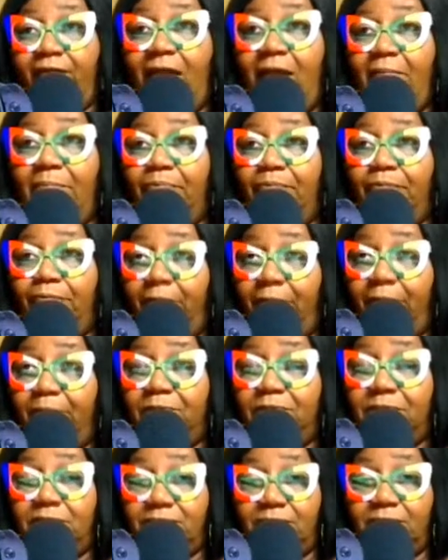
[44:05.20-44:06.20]
I
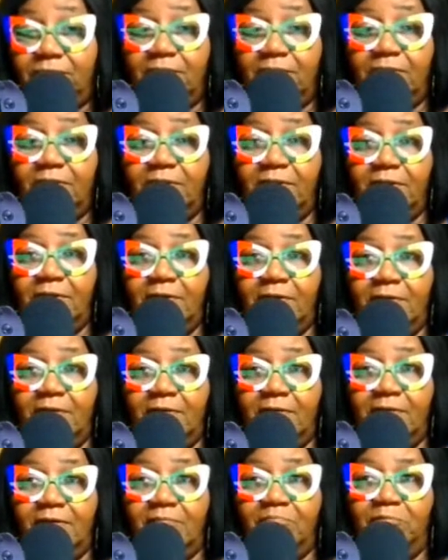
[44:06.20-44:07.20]
promise you.
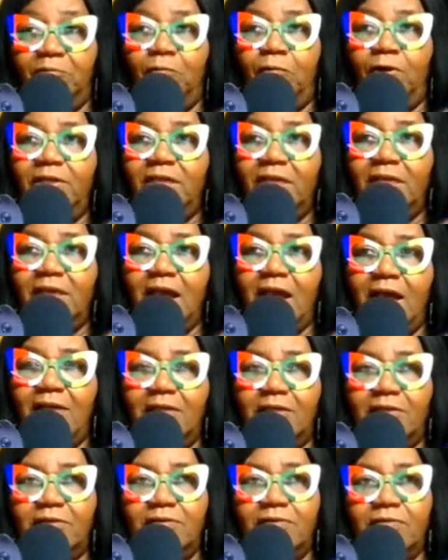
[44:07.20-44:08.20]
But what did
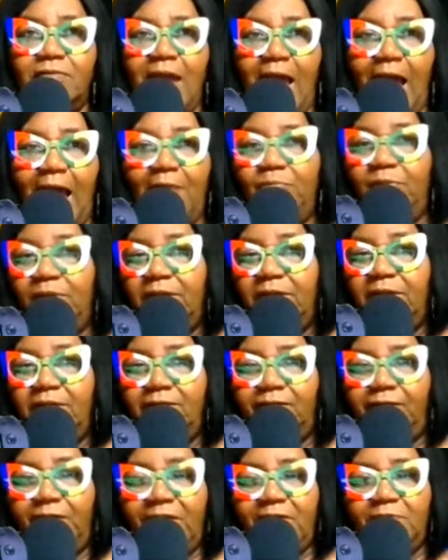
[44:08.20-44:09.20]
God do? I
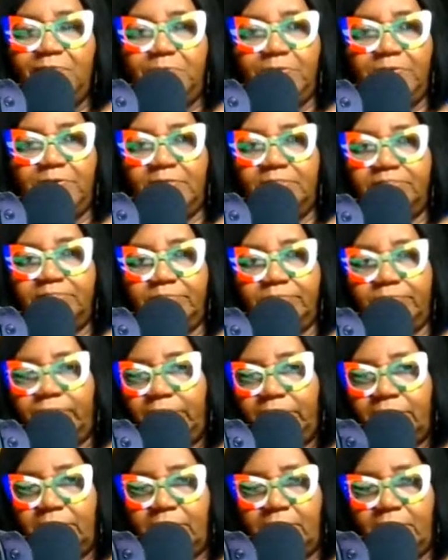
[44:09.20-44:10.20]
believe Facebook
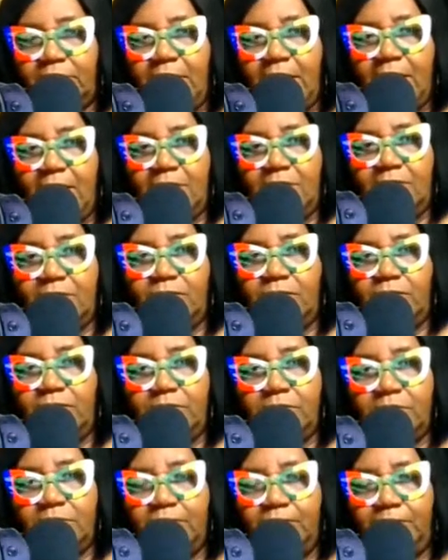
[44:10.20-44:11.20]
was a knowledge and
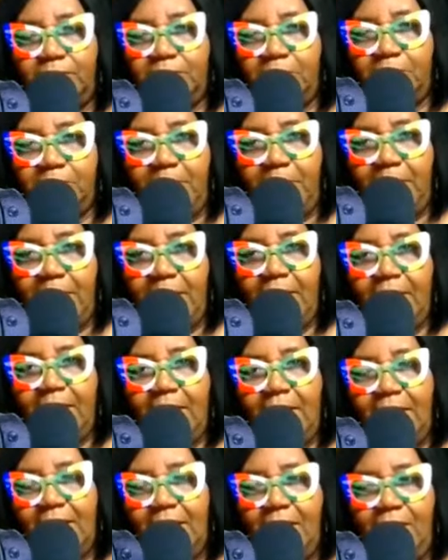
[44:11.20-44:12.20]
wisdom from a man
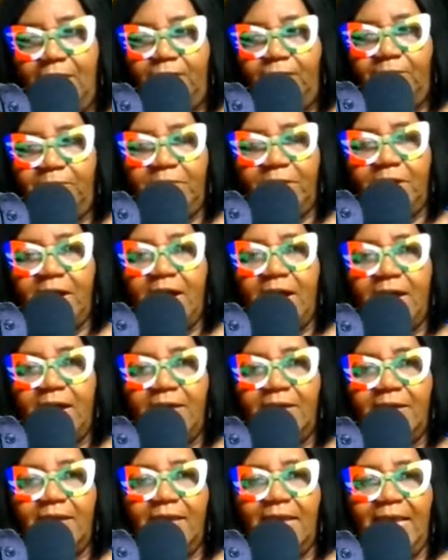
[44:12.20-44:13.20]
that came from God.
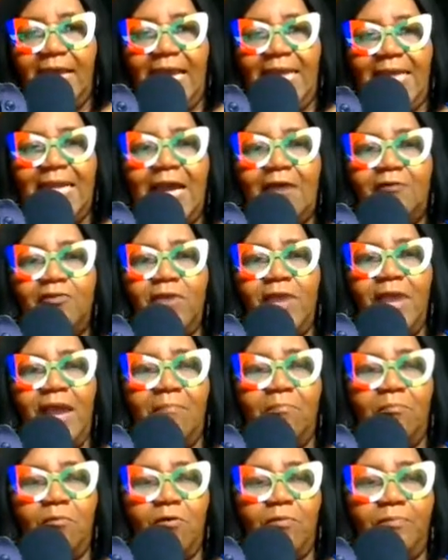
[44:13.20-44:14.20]
And now you
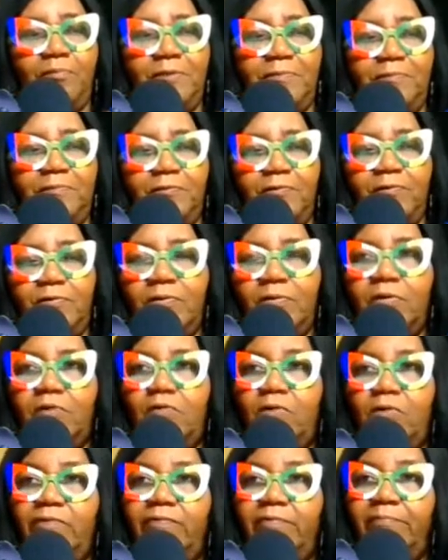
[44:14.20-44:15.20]
have more people
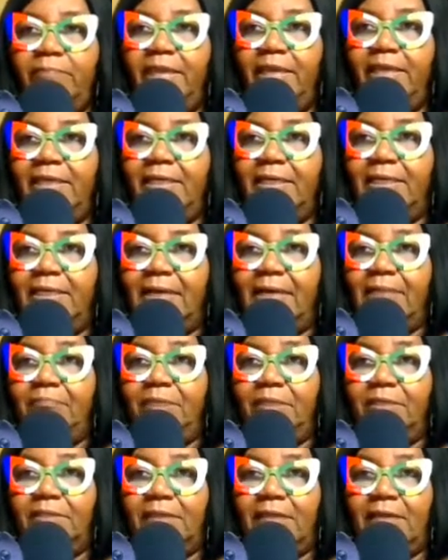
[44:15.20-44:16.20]
who even making
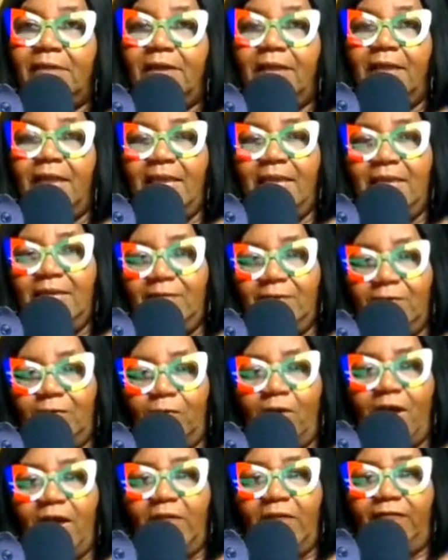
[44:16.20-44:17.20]
comments that ain't even
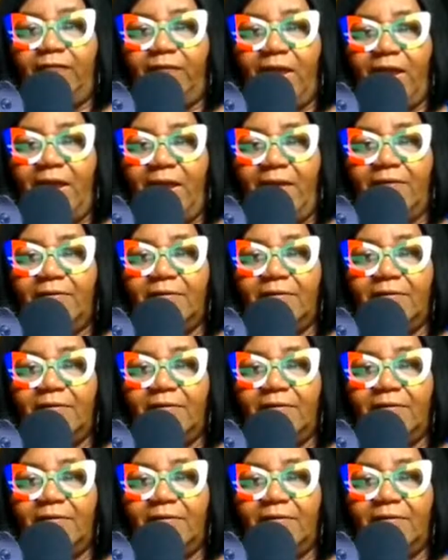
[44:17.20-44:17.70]
qualified.